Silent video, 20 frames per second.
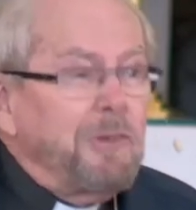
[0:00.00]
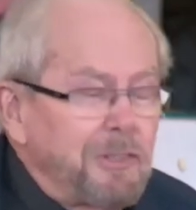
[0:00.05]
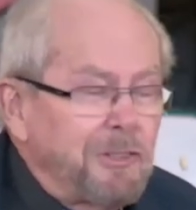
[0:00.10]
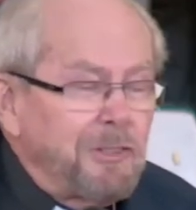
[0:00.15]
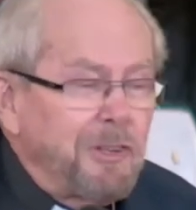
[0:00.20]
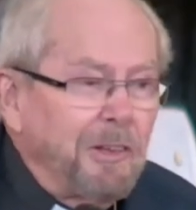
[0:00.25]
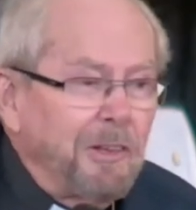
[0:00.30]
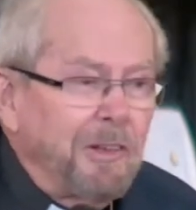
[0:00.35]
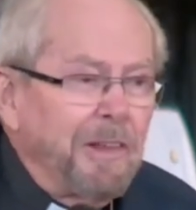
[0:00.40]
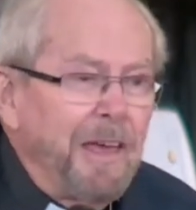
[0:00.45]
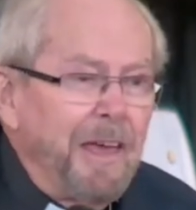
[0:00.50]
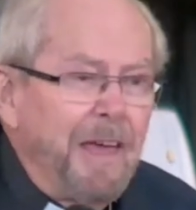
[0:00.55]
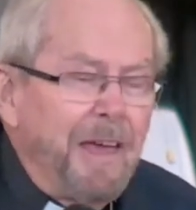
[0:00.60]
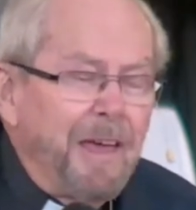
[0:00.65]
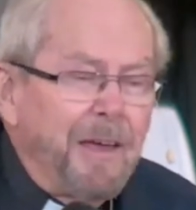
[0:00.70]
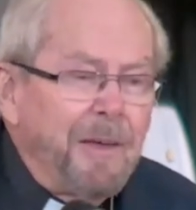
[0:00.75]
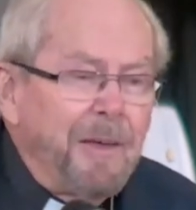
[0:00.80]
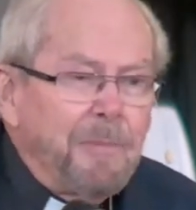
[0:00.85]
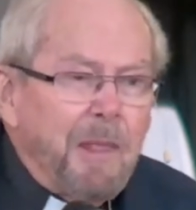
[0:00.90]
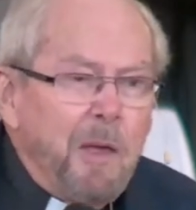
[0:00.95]
They were
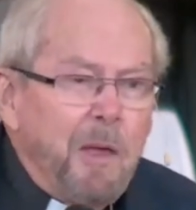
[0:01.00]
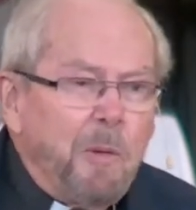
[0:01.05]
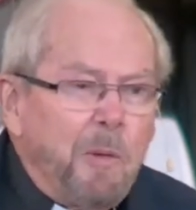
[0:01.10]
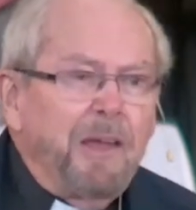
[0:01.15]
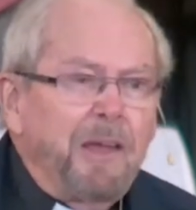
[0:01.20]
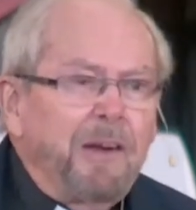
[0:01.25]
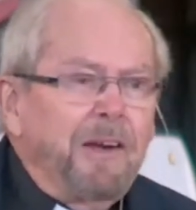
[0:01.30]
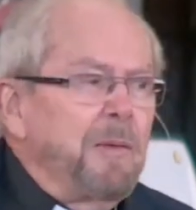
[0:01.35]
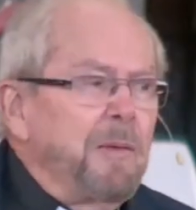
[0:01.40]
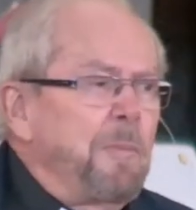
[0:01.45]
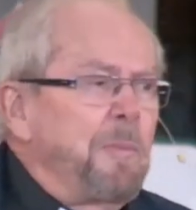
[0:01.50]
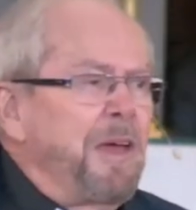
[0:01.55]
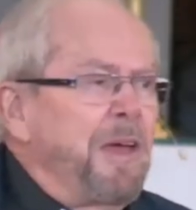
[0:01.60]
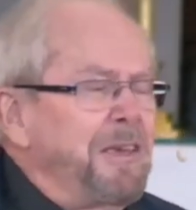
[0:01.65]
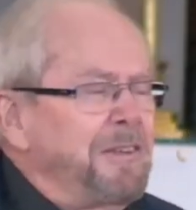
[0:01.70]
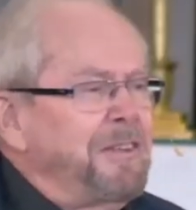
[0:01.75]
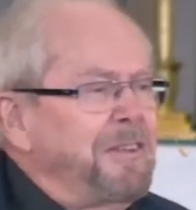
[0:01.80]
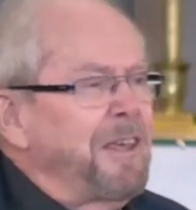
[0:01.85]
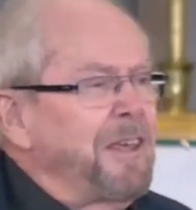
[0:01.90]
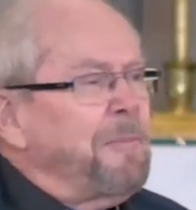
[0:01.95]
still there. We had
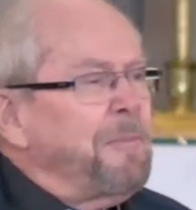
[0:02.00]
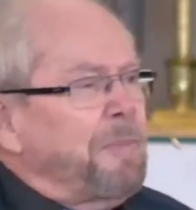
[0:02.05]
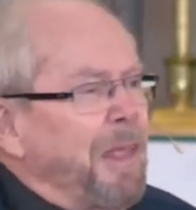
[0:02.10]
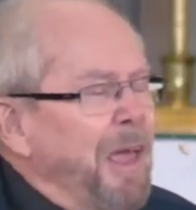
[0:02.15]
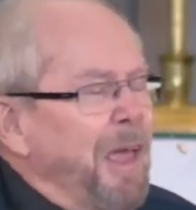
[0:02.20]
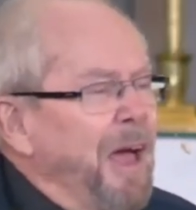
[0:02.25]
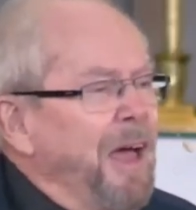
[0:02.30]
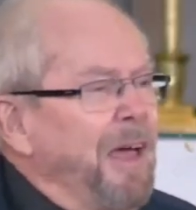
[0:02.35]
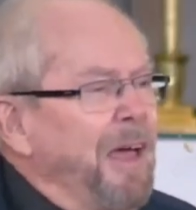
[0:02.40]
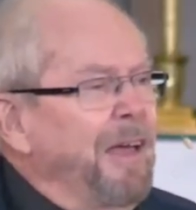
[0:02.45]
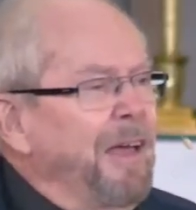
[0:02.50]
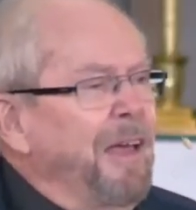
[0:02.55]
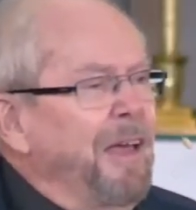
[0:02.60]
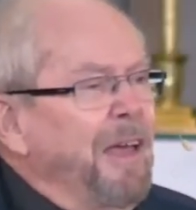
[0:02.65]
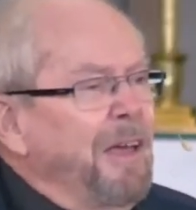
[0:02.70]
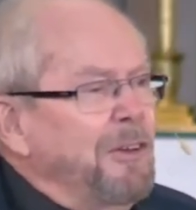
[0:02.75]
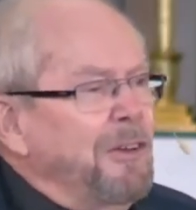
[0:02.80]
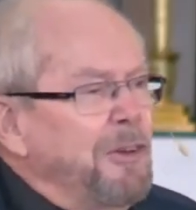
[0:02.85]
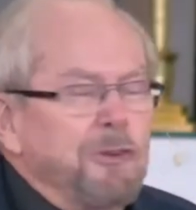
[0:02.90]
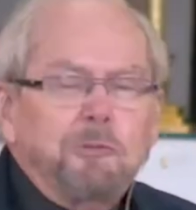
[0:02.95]
an amazing
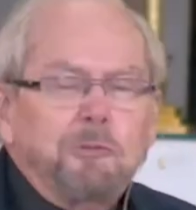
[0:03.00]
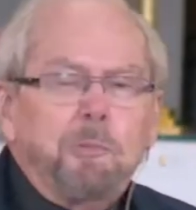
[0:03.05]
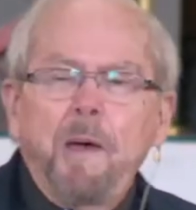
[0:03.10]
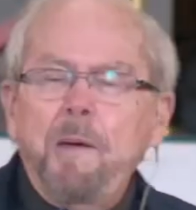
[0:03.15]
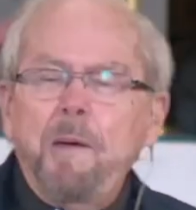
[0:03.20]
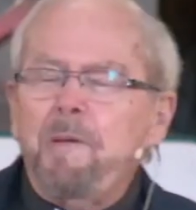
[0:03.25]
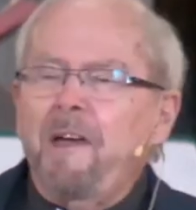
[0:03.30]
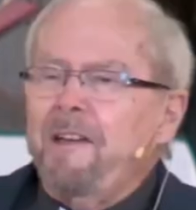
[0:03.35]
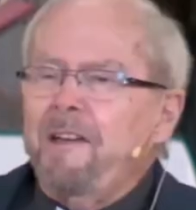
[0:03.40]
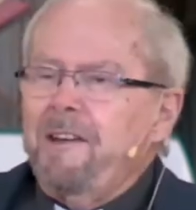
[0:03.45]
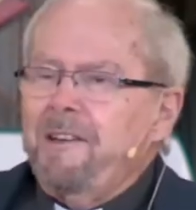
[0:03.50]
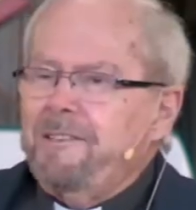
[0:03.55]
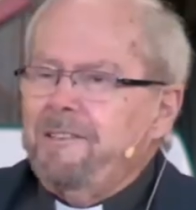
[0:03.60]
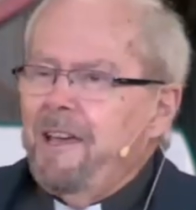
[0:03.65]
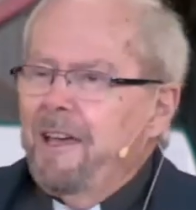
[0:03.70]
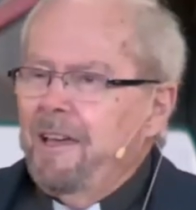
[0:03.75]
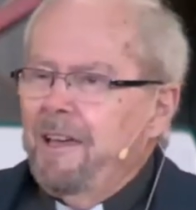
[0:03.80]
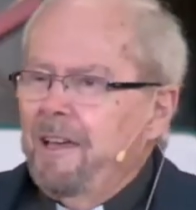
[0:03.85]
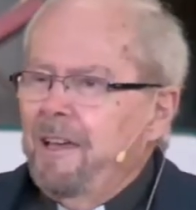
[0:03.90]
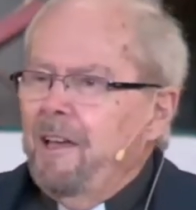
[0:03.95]
newspaper
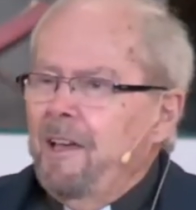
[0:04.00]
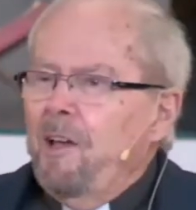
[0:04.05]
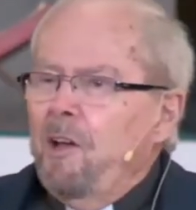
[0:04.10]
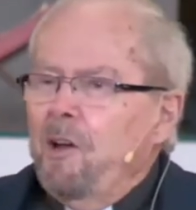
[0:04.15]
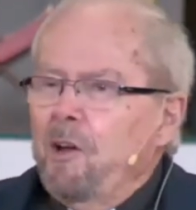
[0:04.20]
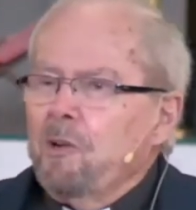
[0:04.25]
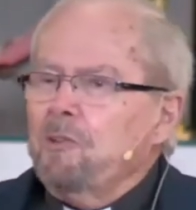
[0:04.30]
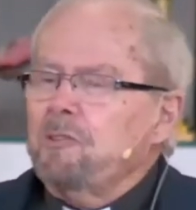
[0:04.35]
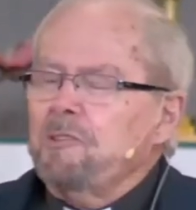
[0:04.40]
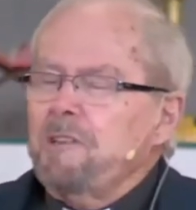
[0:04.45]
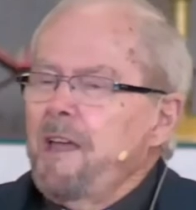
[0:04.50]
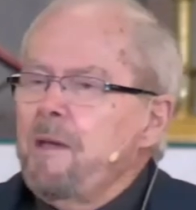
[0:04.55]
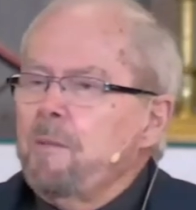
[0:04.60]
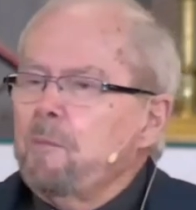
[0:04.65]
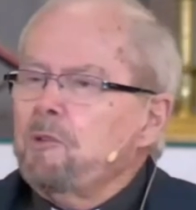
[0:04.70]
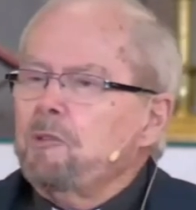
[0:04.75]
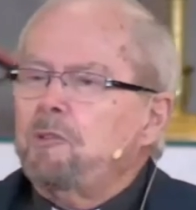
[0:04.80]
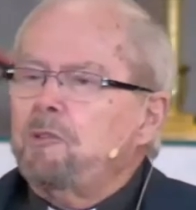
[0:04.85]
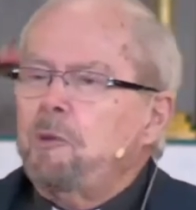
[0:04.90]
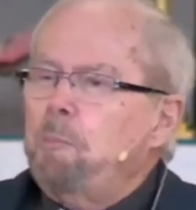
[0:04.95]
editor
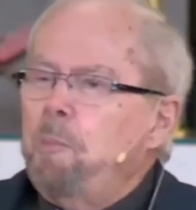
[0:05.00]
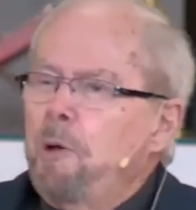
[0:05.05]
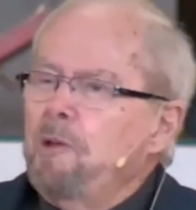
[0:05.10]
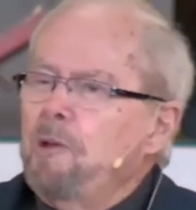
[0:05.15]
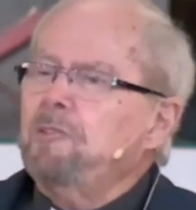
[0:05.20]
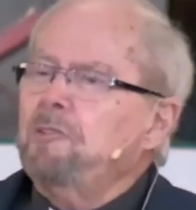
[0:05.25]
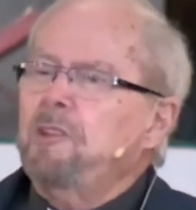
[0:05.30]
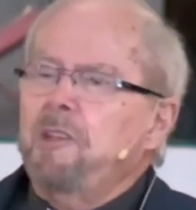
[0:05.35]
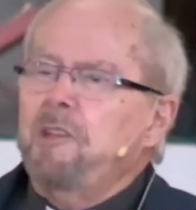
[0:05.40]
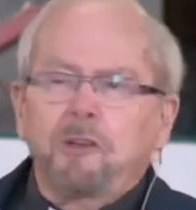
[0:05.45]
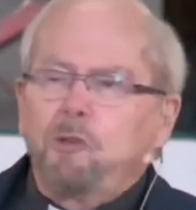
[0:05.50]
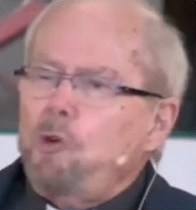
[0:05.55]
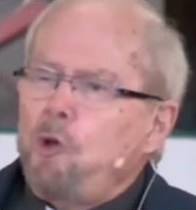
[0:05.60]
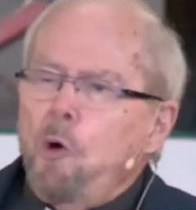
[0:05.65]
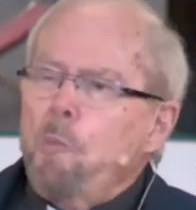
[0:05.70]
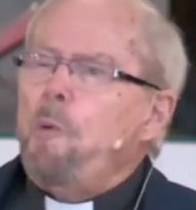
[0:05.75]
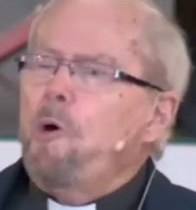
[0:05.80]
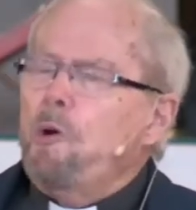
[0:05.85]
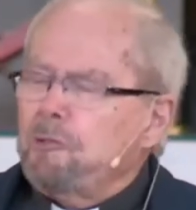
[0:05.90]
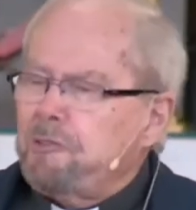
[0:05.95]
whose name was
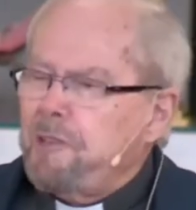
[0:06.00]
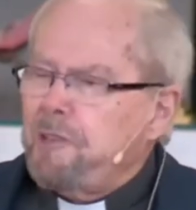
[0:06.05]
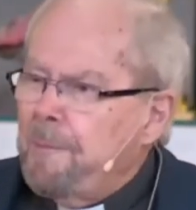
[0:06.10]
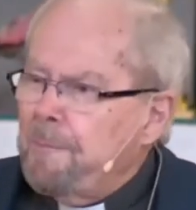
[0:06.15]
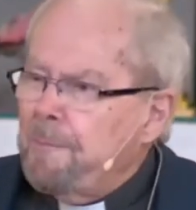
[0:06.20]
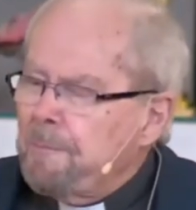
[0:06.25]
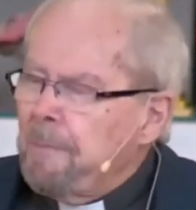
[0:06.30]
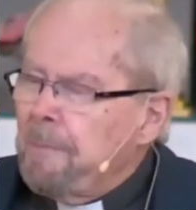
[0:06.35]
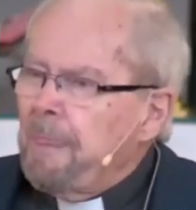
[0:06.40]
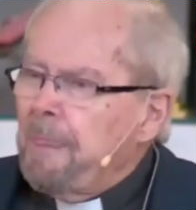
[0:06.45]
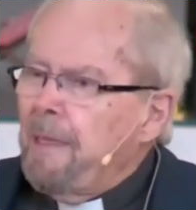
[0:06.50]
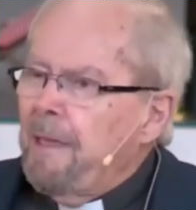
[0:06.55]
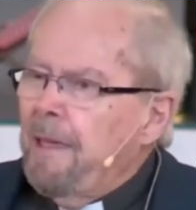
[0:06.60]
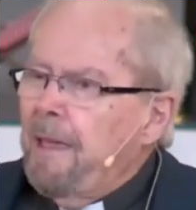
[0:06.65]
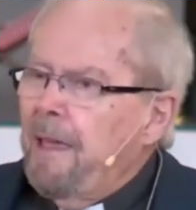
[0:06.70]
Percy Koboza.